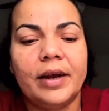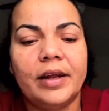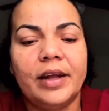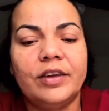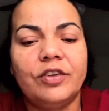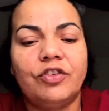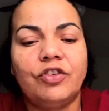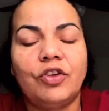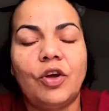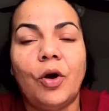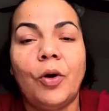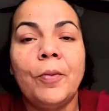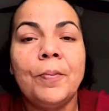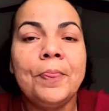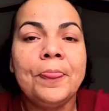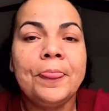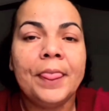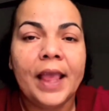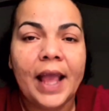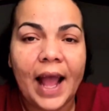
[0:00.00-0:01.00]
And so
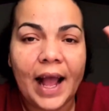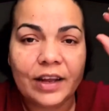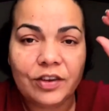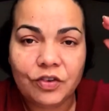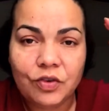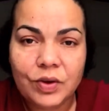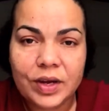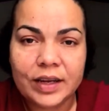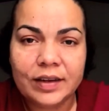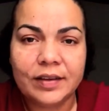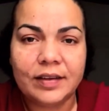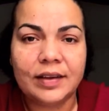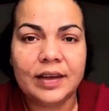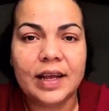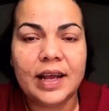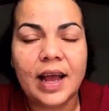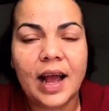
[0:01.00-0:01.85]
as you can see,